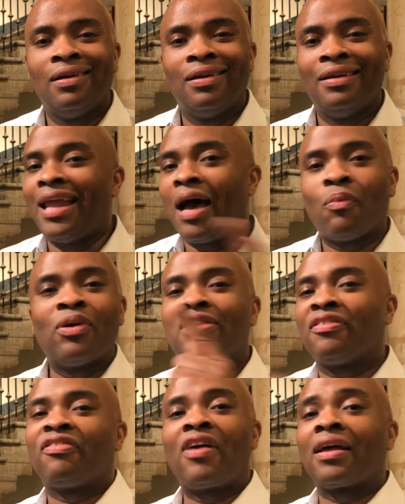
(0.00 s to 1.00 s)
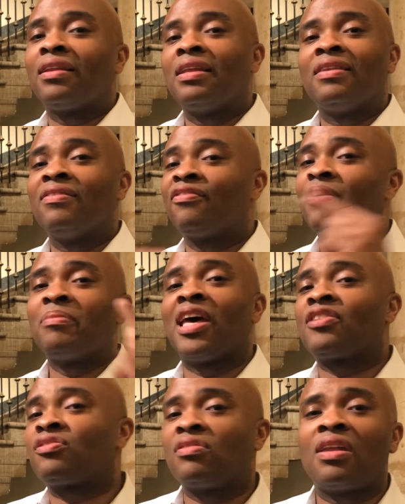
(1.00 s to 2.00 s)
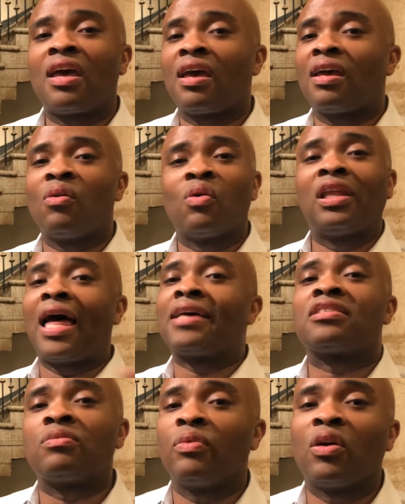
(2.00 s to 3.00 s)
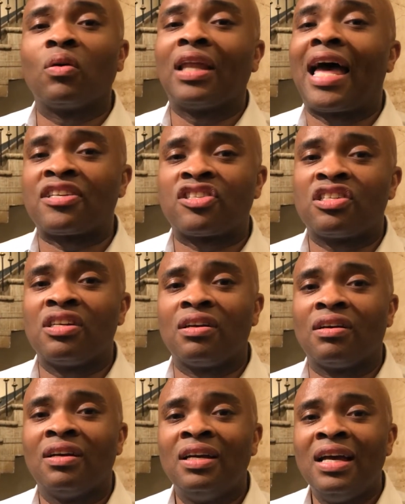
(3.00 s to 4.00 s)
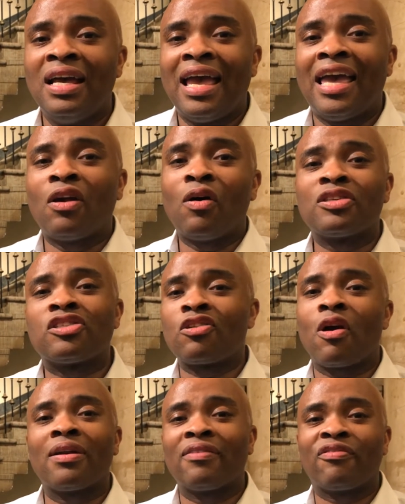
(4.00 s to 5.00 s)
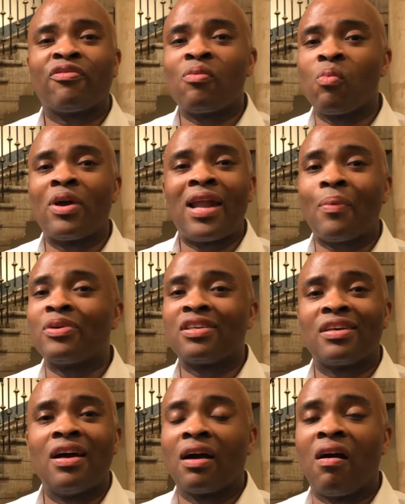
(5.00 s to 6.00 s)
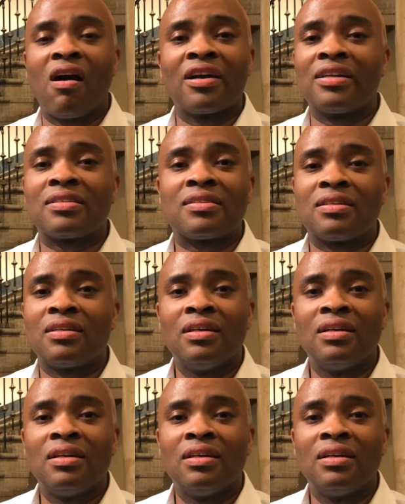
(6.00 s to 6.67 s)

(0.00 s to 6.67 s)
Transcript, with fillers: not with the Franklin from yesterday or last week or last year. It all started from when I was a young artist.